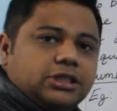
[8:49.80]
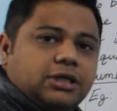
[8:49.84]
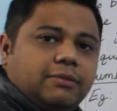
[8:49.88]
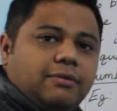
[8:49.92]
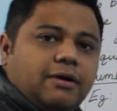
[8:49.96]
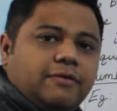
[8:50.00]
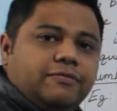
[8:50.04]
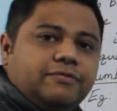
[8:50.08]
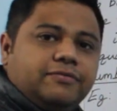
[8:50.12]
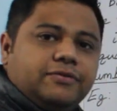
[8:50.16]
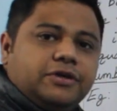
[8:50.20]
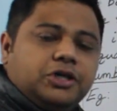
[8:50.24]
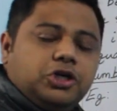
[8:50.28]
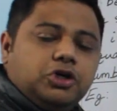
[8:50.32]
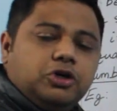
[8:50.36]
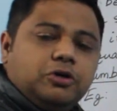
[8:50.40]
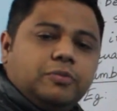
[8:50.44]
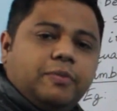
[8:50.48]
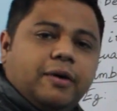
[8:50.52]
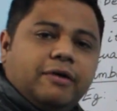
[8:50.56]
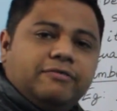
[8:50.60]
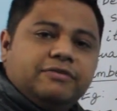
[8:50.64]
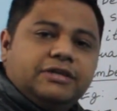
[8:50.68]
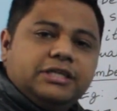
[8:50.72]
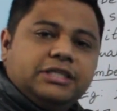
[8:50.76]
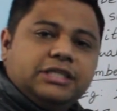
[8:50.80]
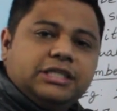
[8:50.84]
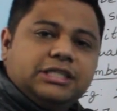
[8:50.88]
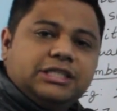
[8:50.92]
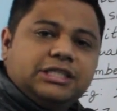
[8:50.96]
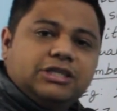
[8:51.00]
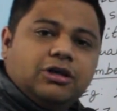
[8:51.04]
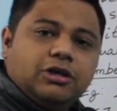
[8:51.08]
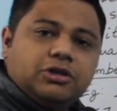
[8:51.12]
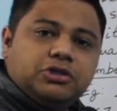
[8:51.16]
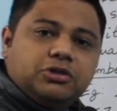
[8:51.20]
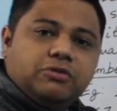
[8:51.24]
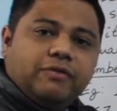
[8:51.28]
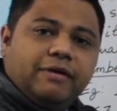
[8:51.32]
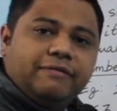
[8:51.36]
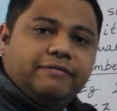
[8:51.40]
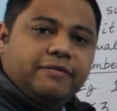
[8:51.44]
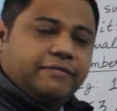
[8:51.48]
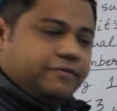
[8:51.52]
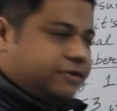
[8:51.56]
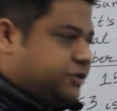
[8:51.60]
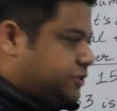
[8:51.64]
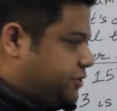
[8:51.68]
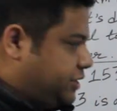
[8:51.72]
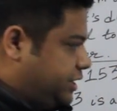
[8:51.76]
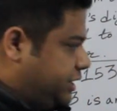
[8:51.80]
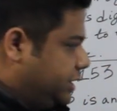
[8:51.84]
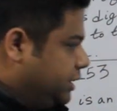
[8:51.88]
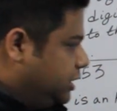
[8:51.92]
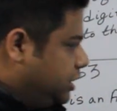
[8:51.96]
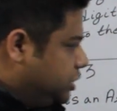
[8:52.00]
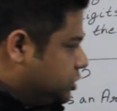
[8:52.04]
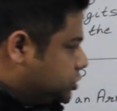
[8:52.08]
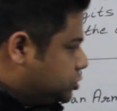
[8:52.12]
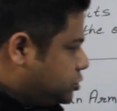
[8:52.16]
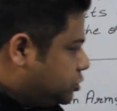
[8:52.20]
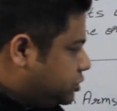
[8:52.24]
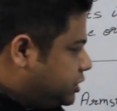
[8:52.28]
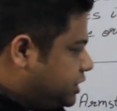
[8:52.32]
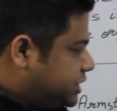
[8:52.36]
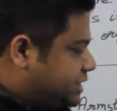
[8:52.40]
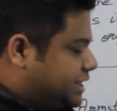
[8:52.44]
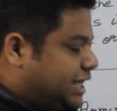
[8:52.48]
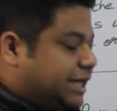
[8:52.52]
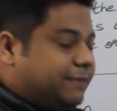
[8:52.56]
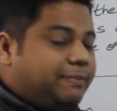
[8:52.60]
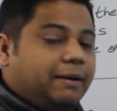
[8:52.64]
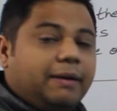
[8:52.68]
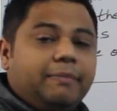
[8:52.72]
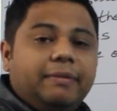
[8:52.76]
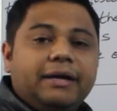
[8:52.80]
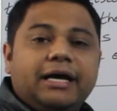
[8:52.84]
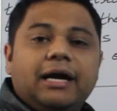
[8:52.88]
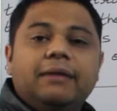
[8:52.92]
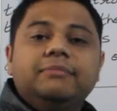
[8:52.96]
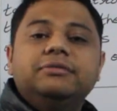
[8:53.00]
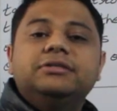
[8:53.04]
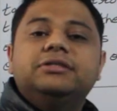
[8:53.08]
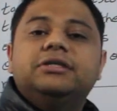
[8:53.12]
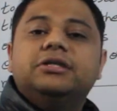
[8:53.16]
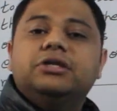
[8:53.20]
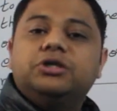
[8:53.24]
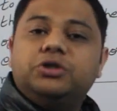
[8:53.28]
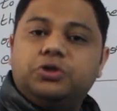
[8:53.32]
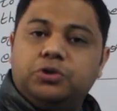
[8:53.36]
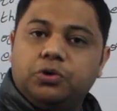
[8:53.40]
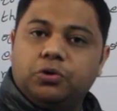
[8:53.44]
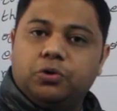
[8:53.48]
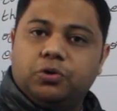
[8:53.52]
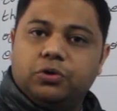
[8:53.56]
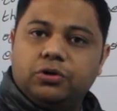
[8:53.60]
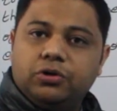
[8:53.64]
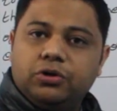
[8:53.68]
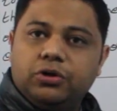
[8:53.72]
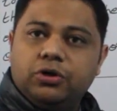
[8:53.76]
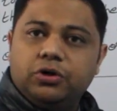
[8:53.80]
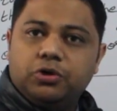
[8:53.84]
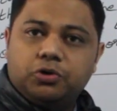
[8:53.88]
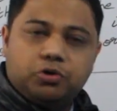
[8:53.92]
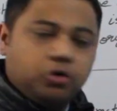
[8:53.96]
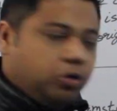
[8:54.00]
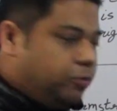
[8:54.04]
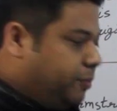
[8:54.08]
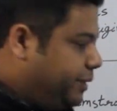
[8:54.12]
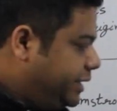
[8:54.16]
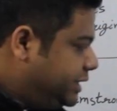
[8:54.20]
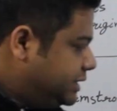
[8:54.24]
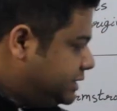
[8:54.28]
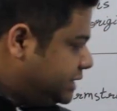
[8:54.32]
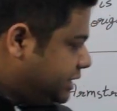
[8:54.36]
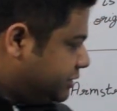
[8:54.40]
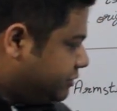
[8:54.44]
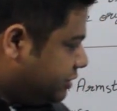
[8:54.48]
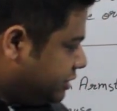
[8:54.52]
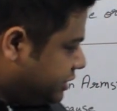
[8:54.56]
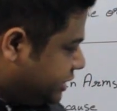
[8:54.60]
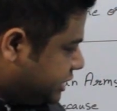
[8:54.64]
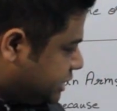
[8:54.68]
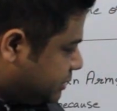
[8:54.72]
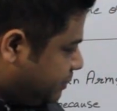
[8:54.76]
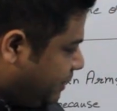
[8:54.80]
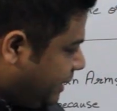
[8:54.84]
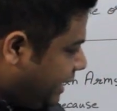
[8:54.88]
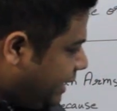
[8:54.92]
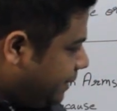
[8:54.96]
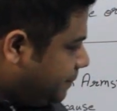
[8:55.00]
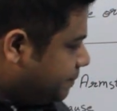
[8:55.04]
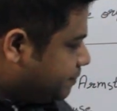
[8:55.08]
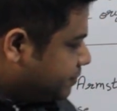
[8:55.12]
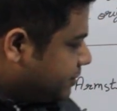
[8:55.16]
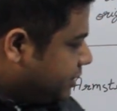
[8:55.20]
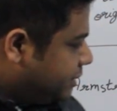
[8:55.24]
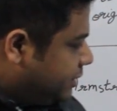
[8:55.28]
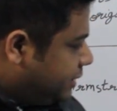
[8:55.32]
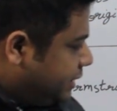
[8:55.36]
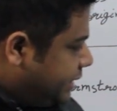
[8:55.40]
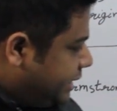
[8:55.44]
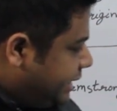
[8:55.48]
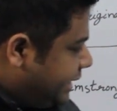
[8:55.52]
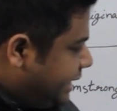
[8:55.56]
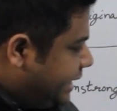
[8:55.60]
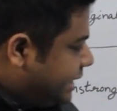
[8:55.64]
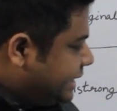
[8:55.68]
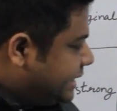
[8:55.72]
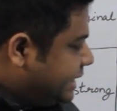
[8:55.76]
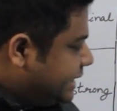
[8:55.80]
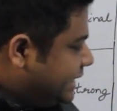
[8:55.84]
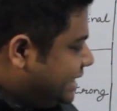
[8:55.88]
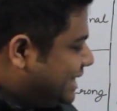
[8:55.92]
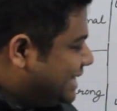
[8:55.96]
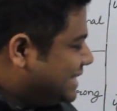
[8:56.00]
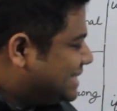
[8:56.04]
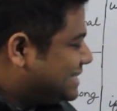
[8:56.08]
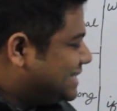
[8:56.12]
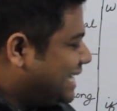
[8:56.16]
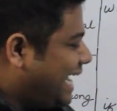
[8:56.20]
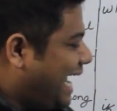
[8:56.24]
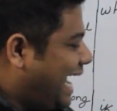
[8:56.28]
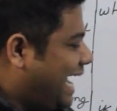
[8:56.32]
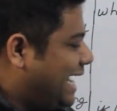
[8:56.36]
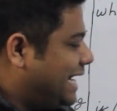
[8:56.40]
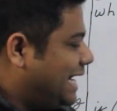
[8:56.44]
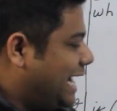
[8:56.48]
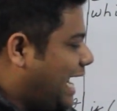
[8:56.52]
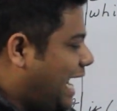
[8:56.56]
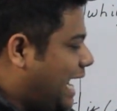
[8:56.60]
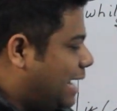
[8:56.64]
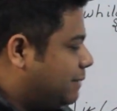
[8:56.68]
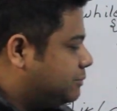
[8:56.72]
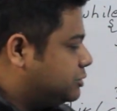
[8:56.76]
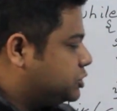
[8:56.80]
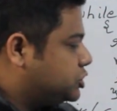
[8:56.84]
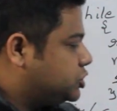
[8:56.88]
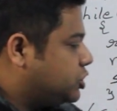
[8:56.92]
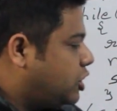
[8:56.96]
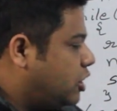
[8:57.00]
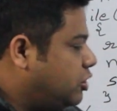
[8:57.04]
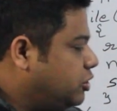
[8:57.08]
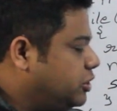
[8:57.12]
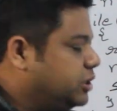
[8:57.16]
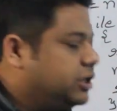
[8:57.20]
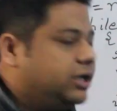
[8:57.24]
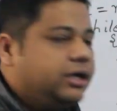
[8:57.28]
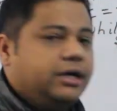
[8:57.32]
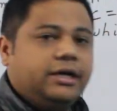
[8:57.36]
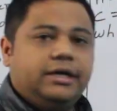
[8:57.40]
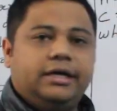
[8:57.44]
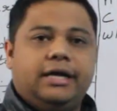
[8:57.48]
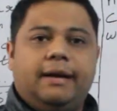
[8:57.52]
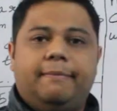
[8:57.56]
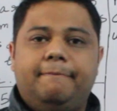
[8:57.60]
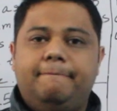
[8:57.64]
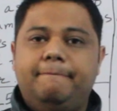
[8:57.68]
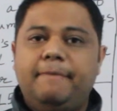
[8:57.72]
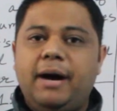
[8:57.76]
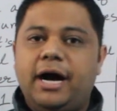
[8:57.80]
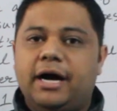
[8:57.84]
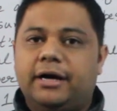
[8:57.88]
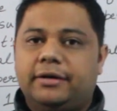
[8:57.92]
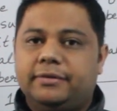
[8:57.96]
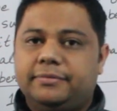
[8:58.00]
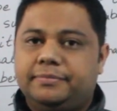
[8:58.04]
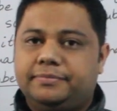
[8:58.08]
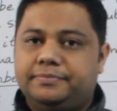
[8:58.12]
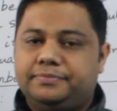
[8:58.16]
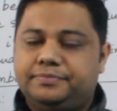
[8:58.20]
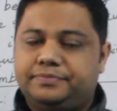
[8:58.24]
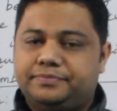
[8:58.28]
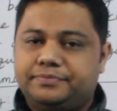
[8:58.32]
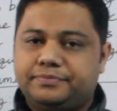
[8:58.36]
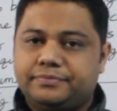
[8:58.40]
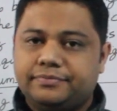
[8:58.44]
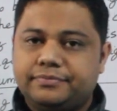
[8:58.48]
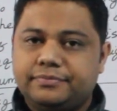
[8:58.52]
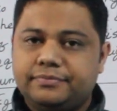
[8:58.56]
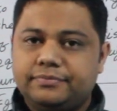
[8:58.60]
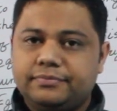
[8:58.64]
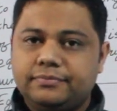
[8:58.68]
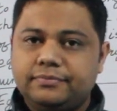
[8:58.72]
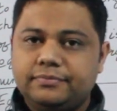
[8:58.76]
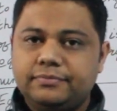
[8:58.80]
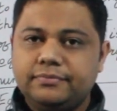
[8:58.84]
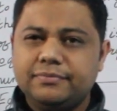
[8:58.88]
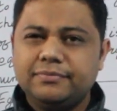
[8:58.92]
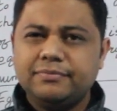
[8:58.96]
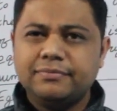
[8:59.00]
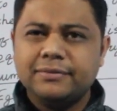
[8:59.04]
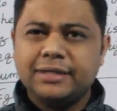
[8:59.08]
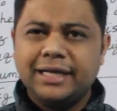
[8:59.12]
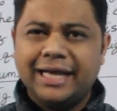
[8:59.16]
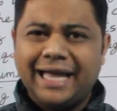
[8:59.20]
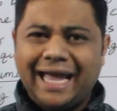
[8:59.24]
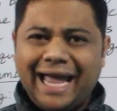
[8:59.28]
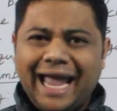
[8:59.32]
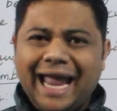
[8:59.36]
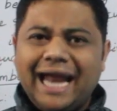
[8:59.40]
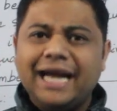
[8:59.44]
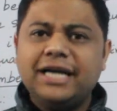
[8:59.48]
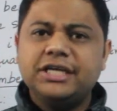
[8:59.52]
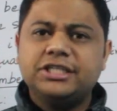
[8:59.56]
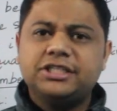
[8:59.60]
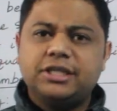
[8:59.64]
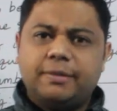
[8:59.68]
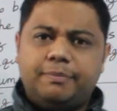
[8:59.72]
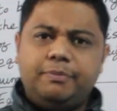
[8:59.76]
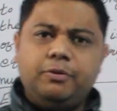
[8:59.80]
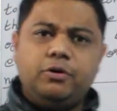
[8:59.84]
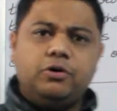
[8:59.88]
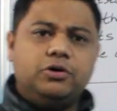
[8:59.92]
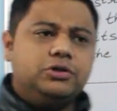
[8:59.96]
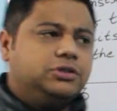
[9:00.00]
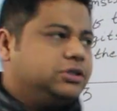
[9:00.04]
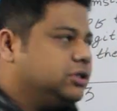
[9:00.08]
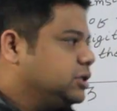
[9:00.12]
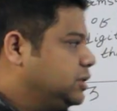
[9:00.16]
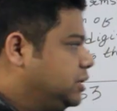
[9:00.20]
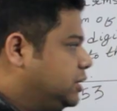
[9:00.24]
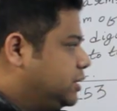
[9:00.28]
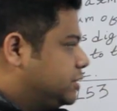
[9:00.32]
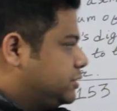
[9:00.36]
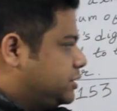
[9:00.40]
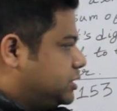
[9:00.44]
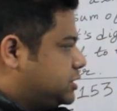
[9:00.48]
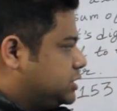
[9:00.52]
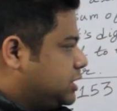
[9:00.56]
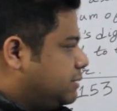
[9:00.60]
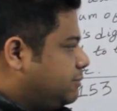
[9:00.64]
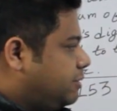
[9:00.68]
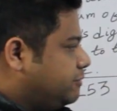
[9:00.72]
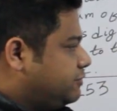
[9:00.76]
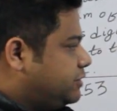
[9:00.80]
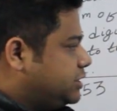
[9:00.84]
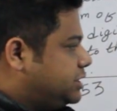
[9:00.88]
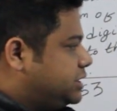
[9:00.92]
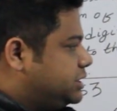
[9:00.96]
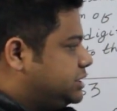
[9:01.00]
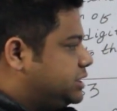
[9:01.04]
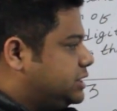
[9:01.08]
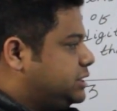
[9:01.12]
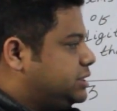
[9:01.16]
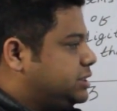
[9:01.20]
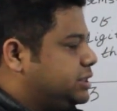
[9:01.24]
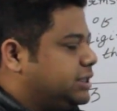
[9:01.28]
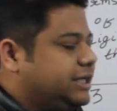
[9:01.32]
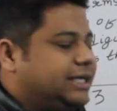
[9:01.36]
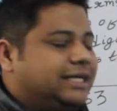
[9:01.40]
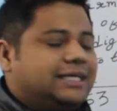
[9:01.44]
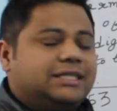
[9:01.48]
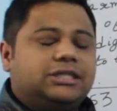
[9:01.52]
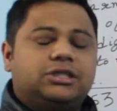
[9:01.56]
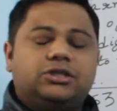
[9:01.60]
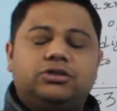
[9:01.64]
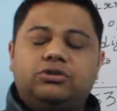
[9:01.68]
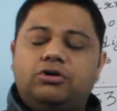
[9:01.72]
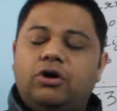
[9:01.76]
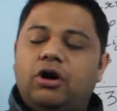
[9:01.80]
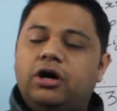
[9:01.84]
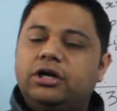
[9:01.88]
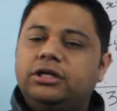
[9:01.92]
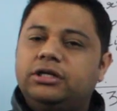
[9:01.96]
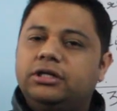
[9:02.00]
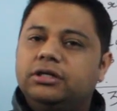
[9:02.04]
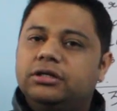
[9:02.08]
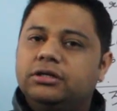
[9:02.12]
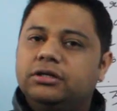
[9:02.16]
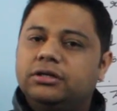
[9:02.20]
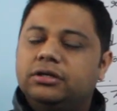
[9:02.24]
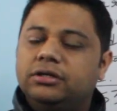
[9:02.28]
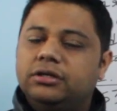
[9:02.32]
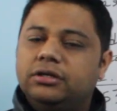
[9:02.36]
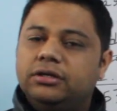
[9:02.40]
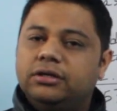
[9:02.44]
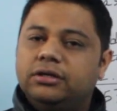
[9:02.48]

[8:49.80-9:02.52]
of cube of digits is also 153. So the statement becomes true. True means it will display it is an Armstrong number. And suppose the sum of the digit is not